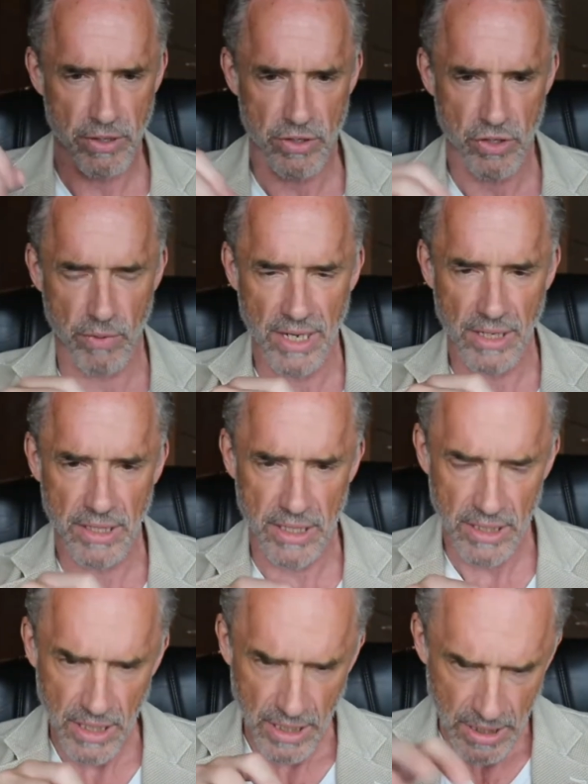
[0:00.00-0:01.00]

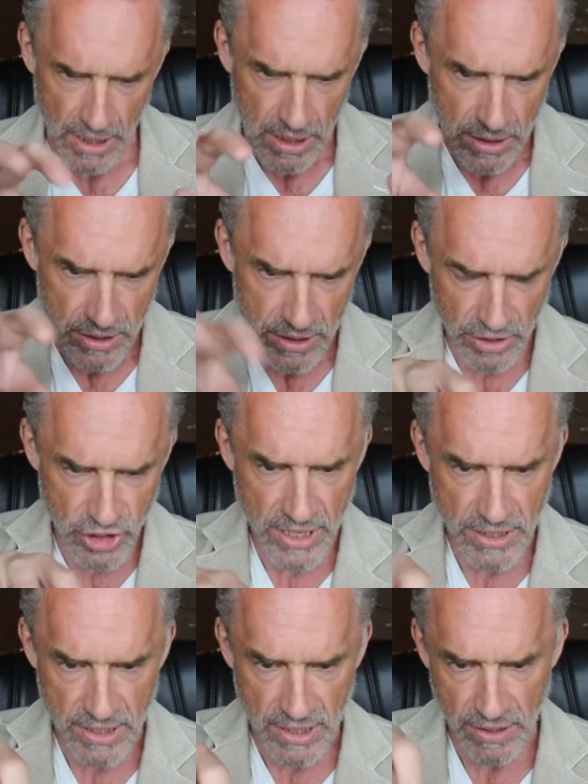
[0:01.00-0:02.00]
spirituality,
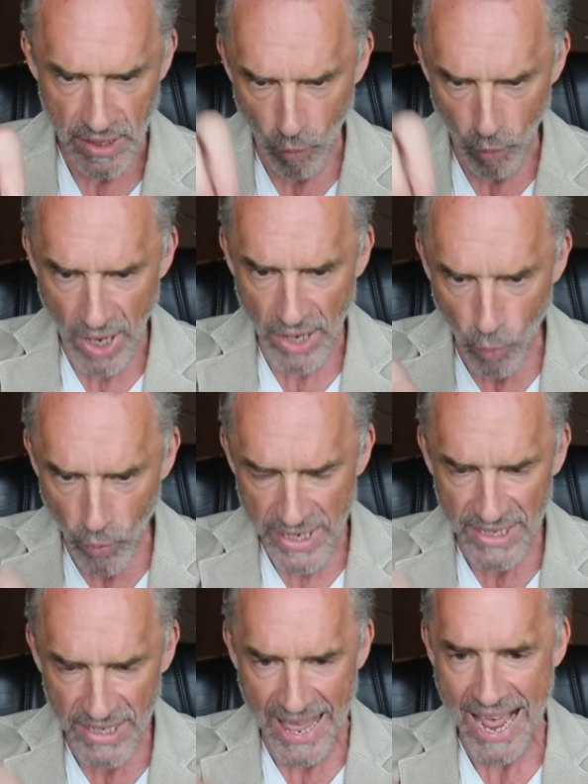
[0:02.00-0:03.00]
suggesting that what
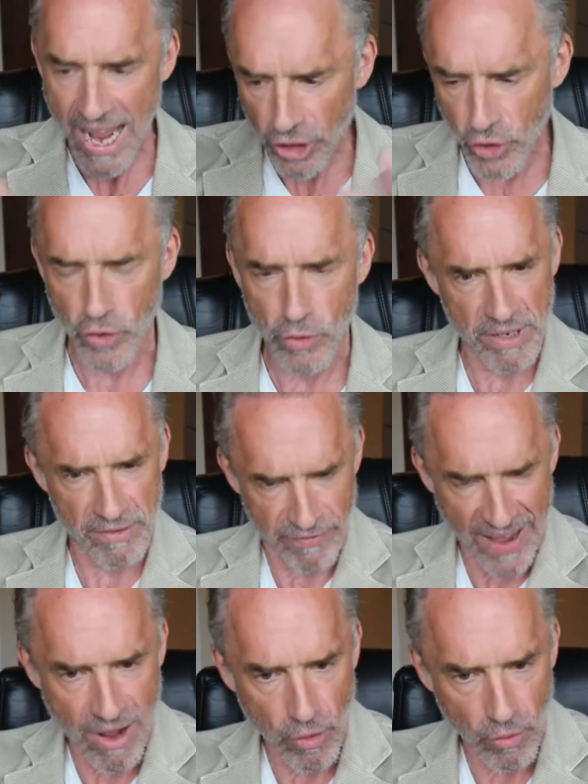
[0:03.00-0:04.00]
we lacked could be
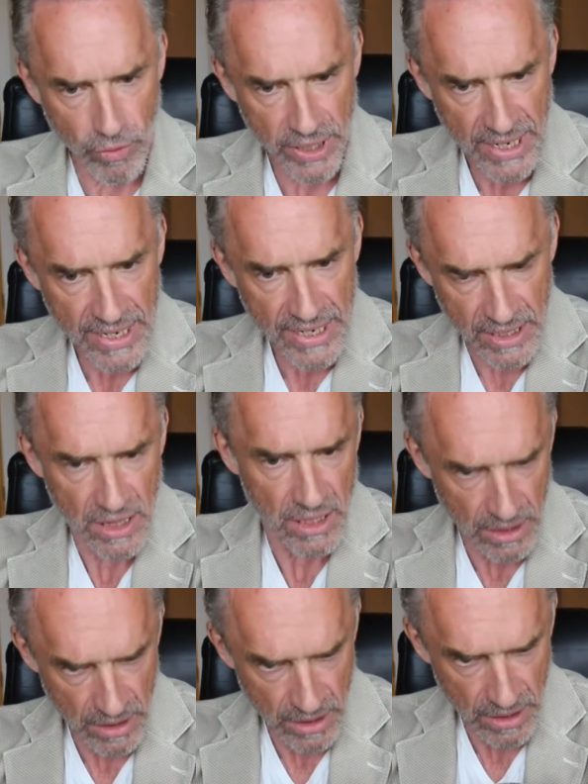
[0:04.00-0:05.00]
found
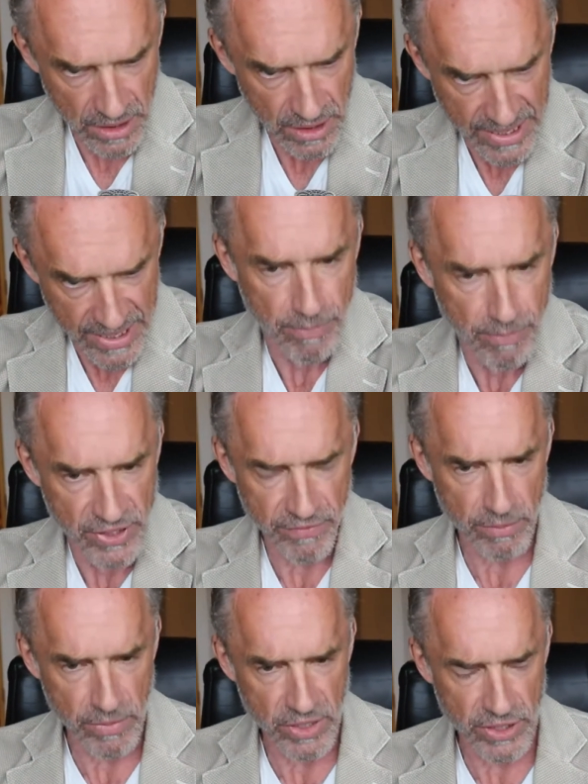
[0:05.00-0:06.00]
in the depths
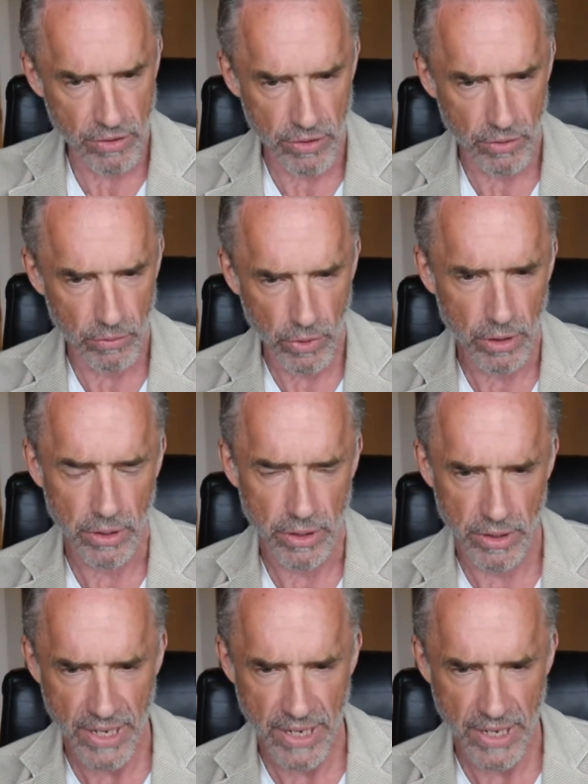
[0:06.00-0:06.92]
of the material world.